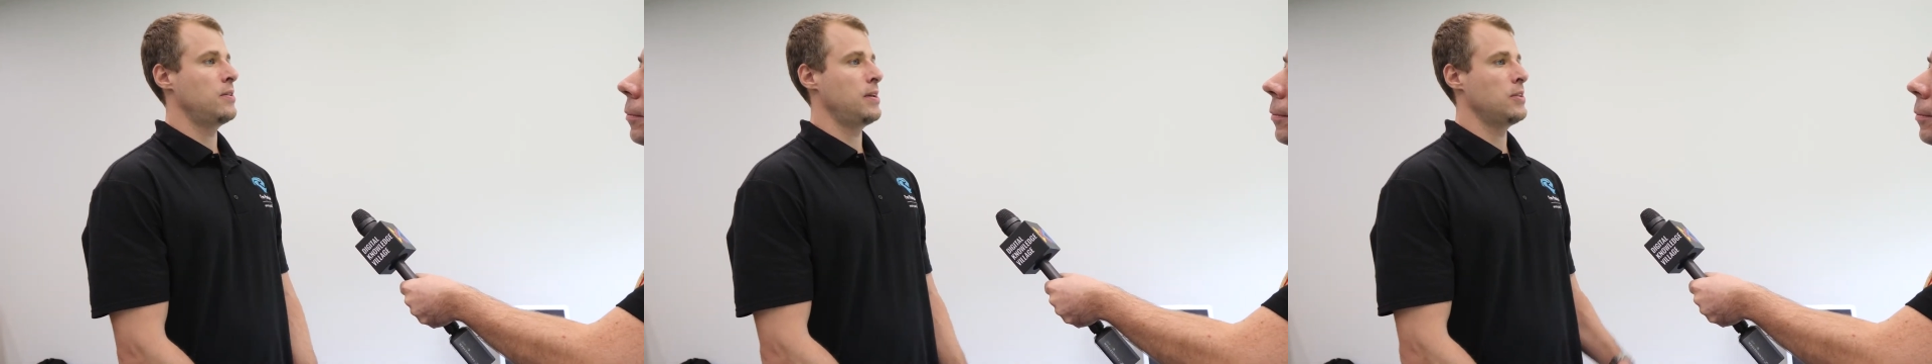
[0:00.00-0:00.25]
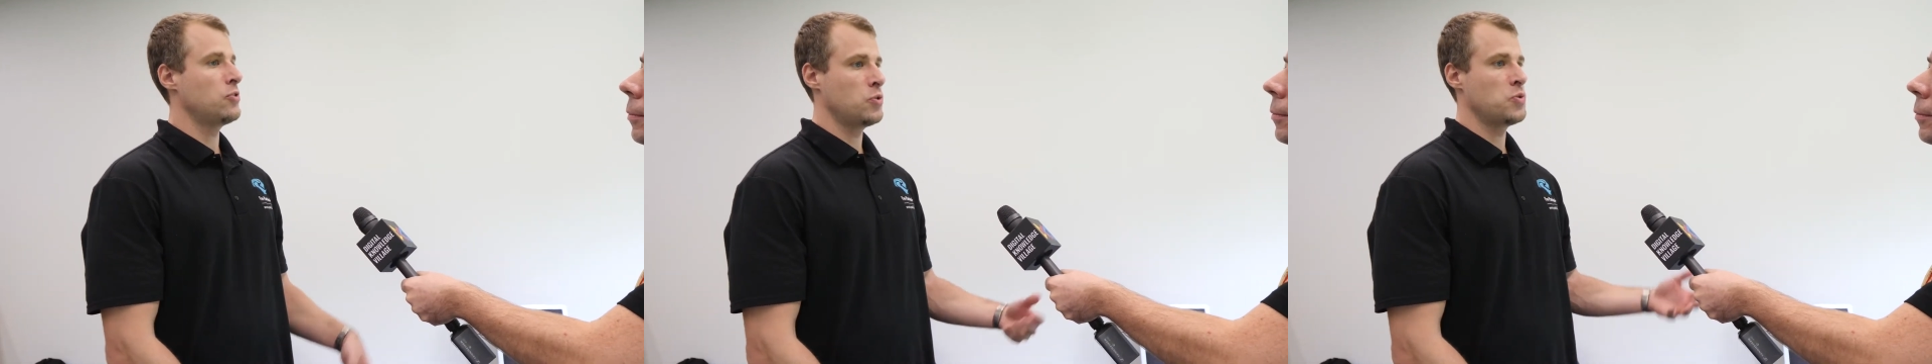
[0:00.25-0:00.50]

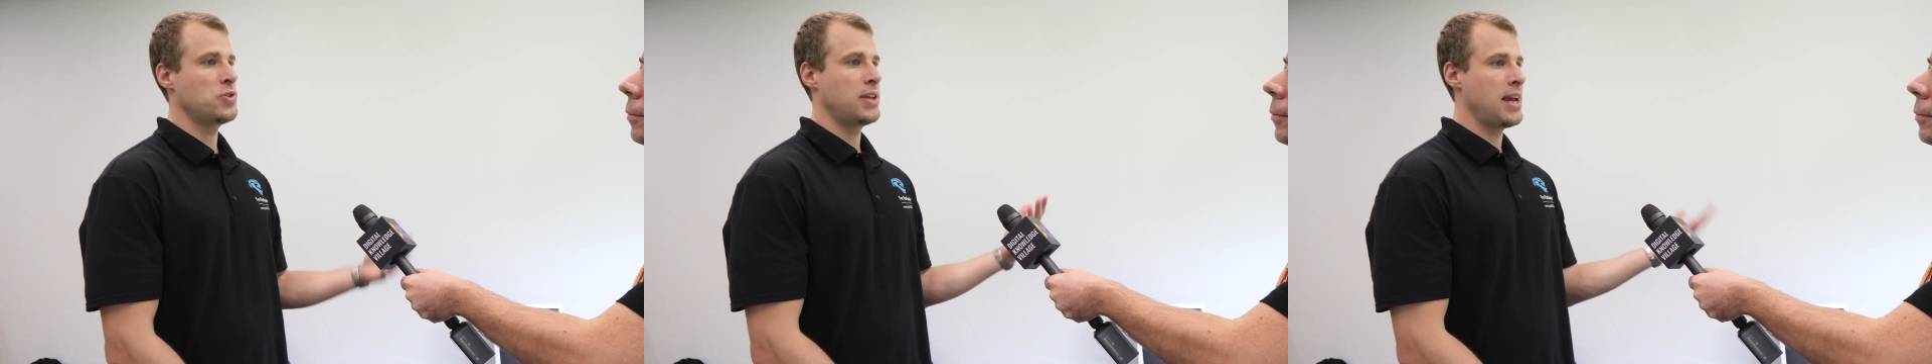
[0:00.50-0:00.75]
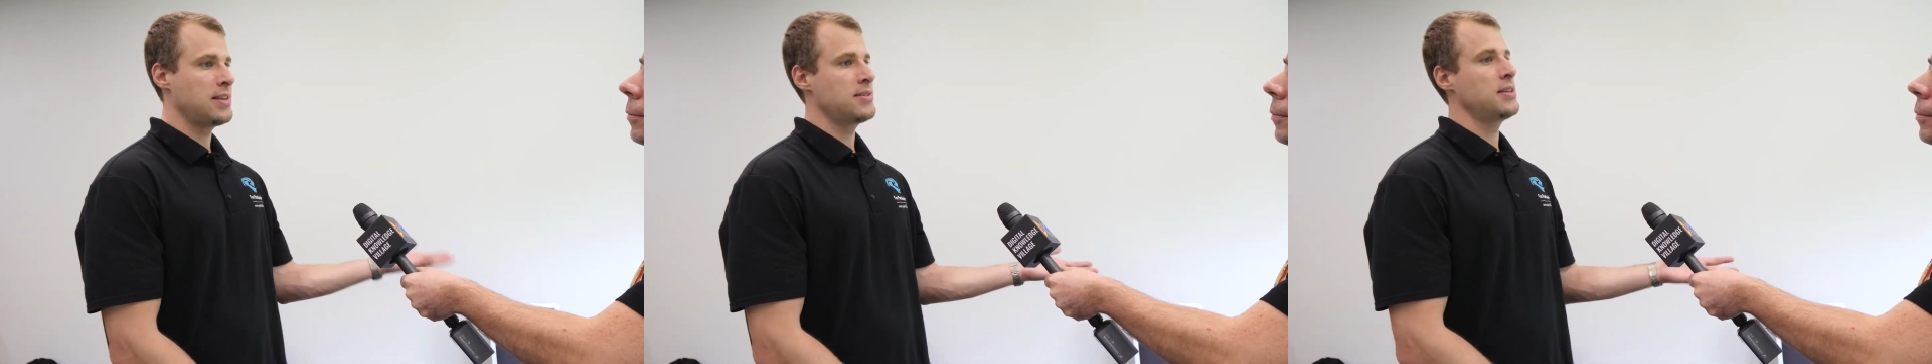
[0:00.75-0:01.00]
introduce
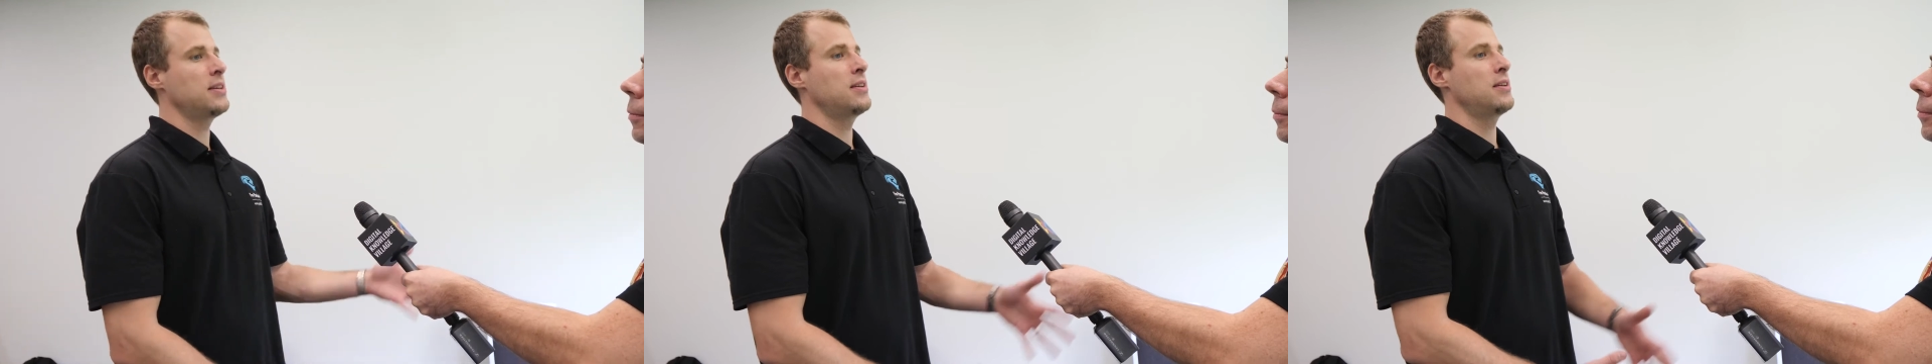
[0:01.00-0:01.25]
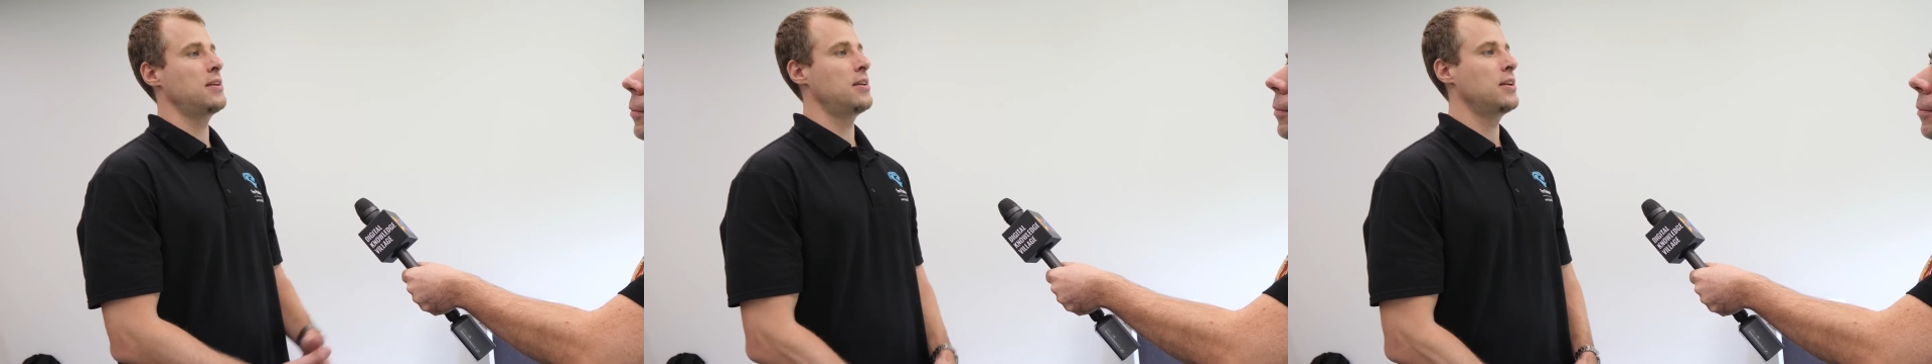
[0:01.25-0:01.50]
the
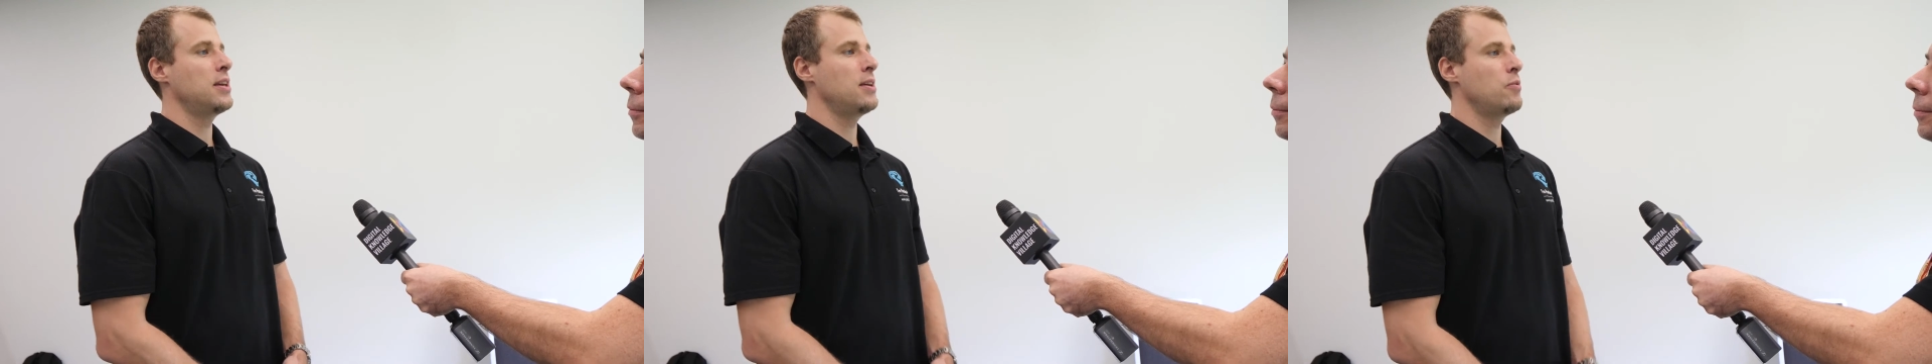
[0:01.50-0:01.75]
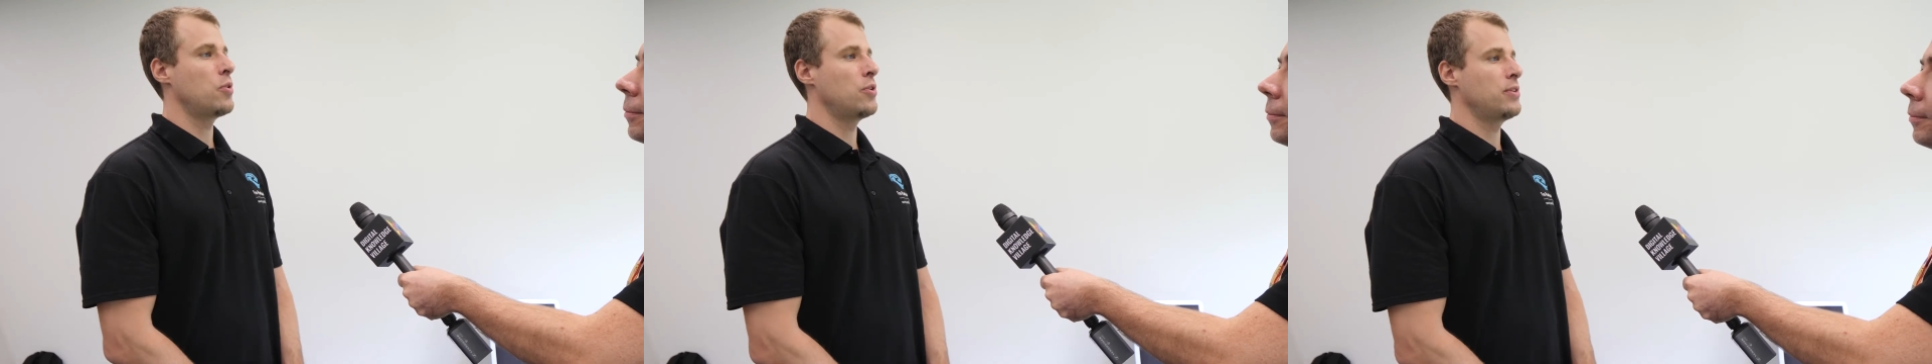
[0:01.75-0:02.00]
async
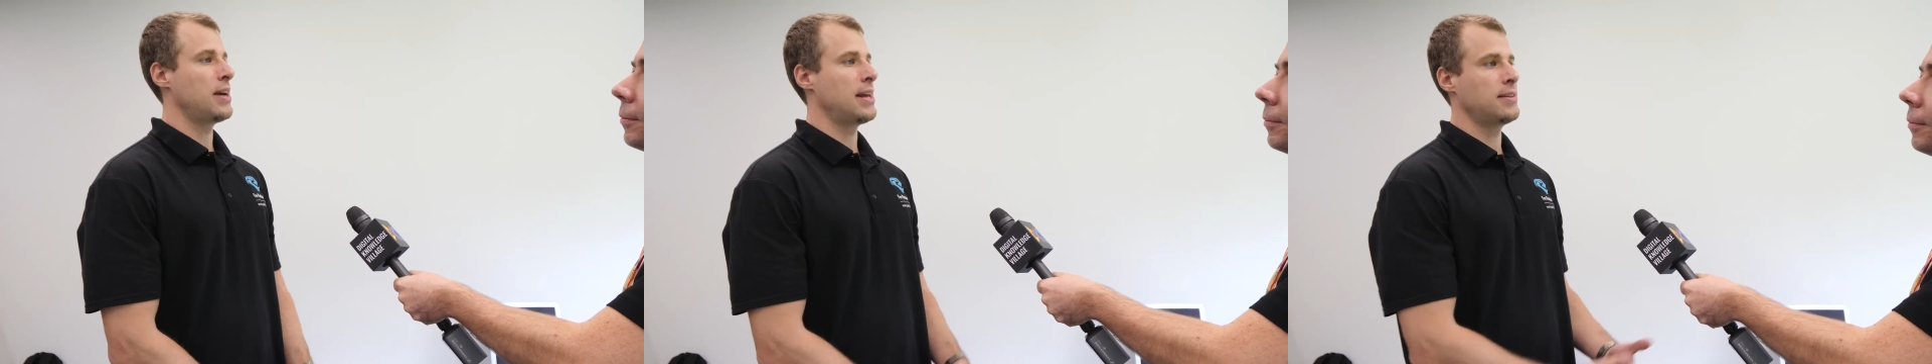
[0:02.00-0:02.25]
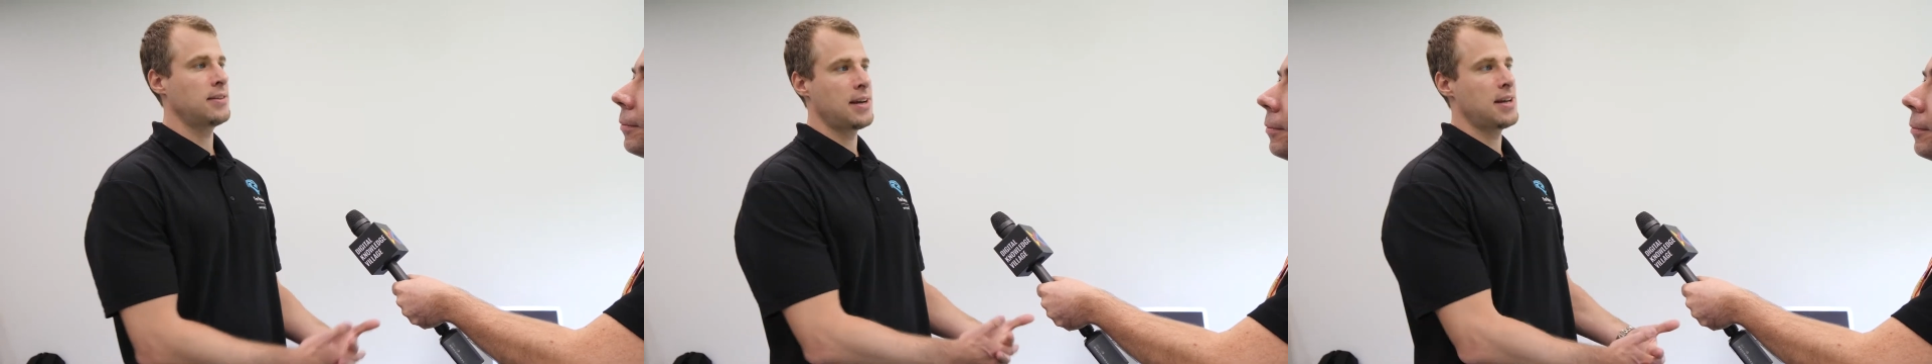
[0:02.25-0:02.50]
keyword,
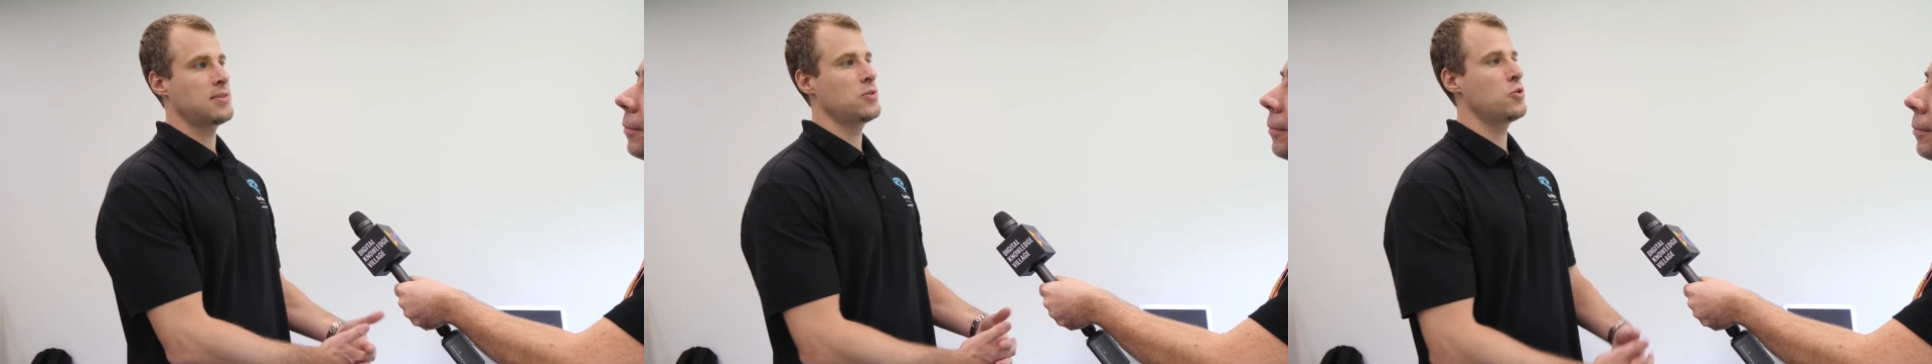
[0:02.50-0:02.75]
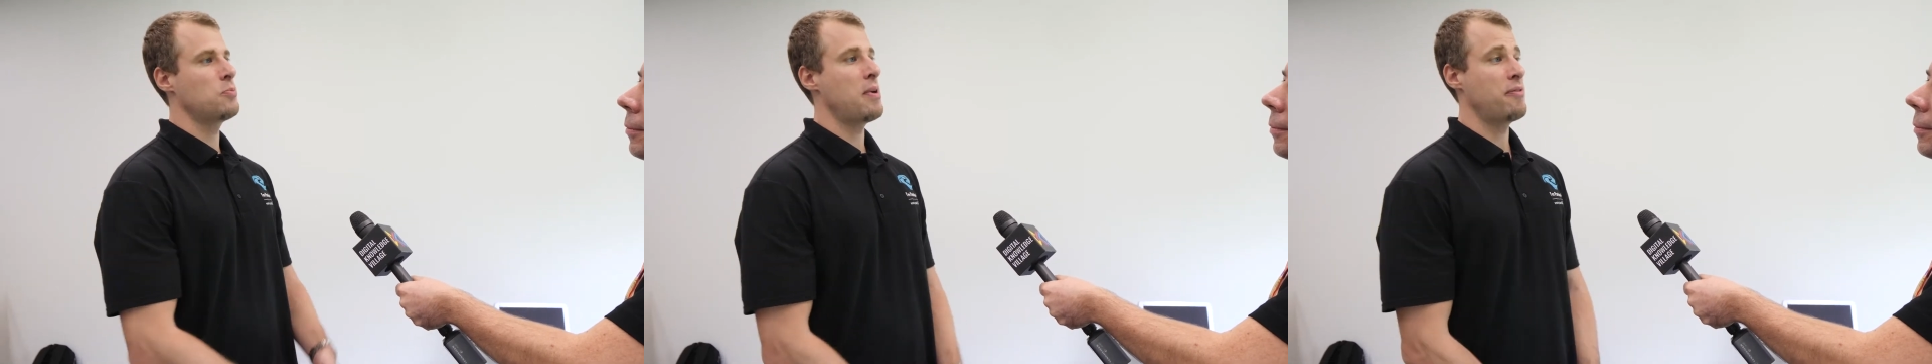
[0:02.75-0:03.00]
add the
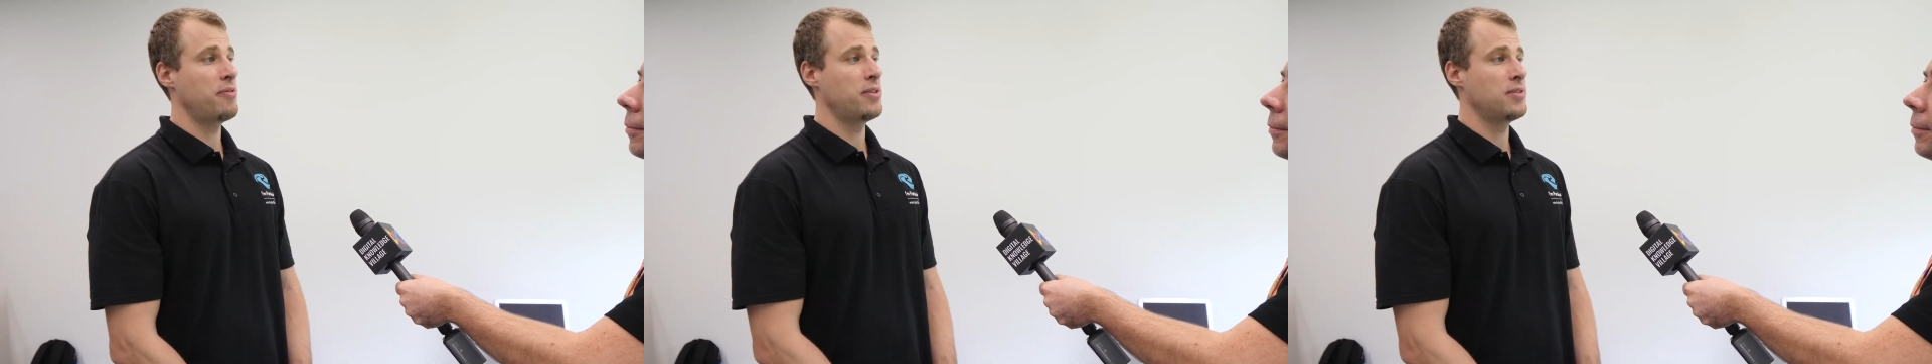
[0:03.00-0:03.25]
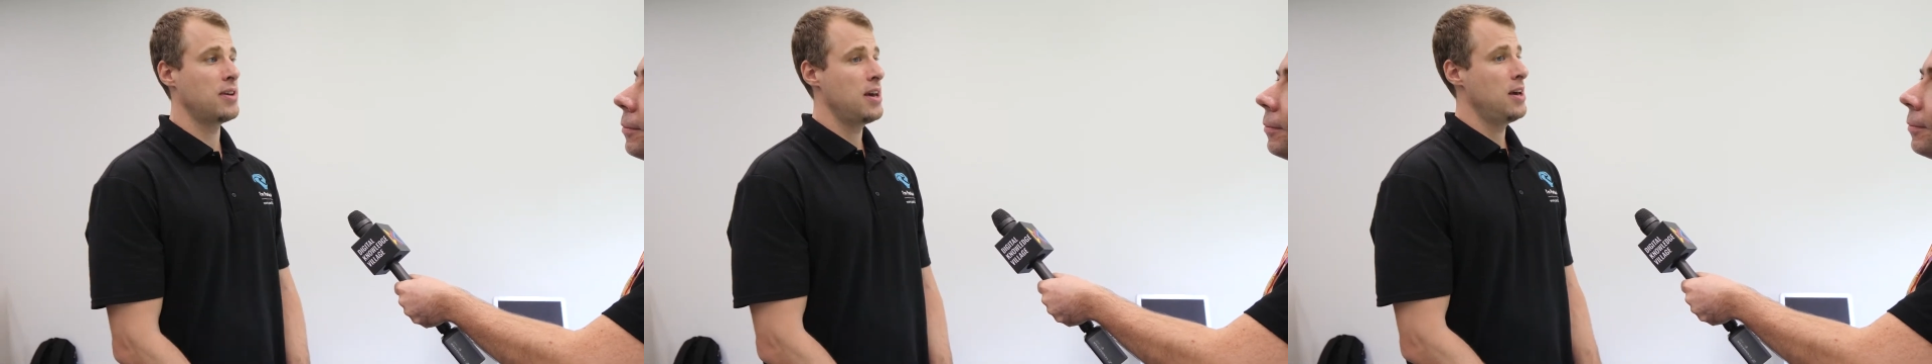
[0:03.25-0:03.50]
task to your
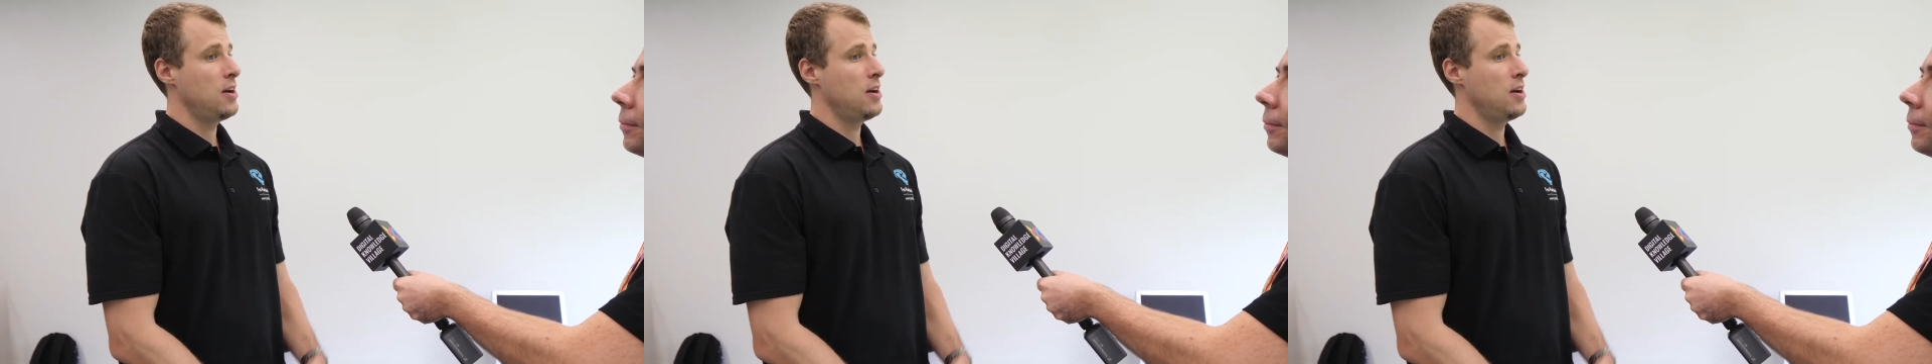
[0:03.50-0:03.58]
method.